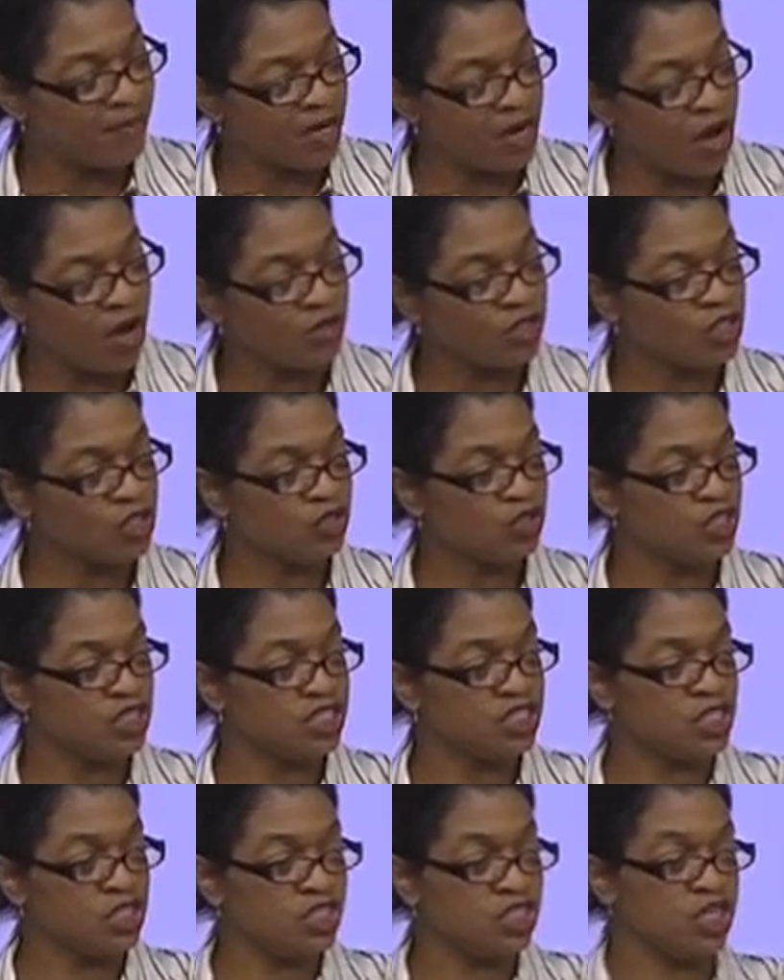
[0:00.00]
also
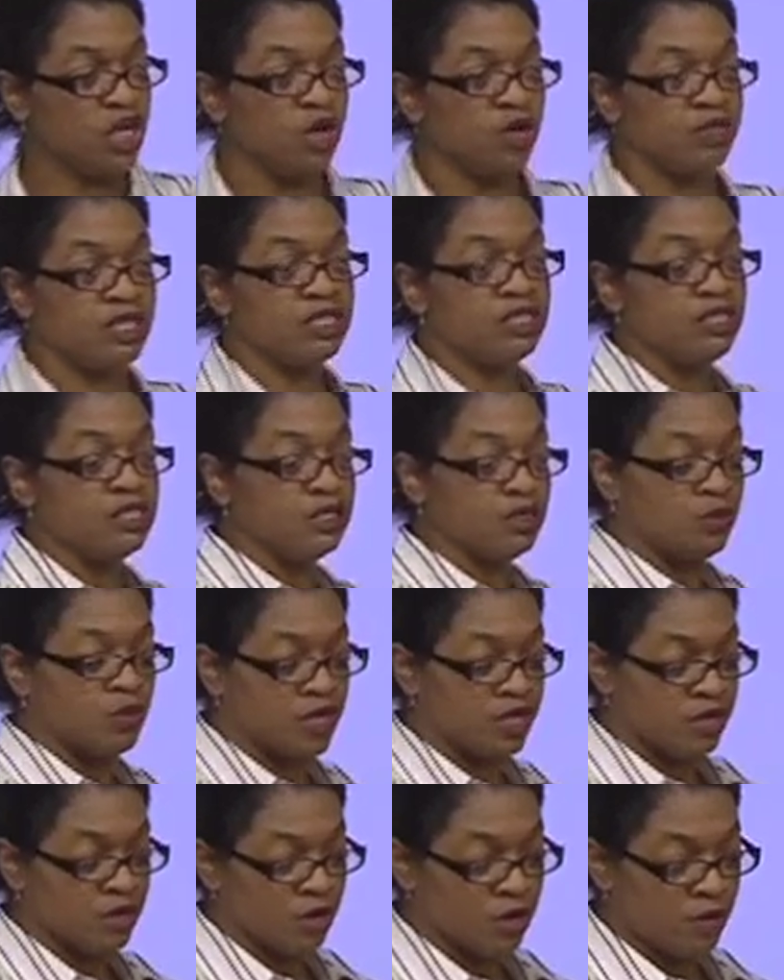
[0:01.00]
just to show this is
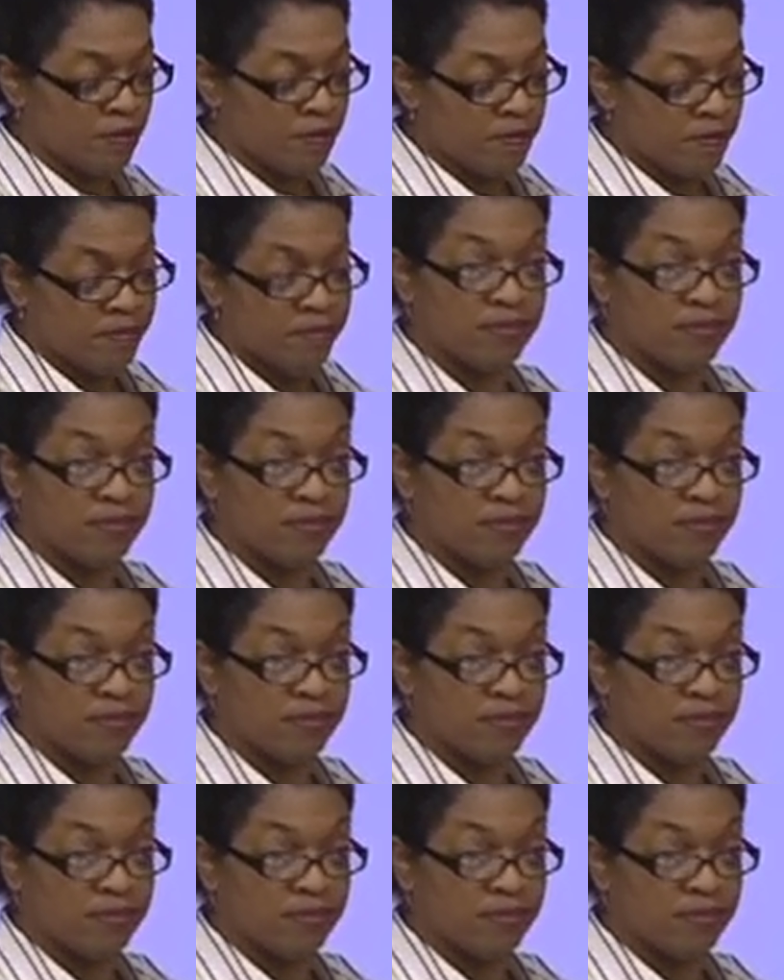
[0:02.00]
what your,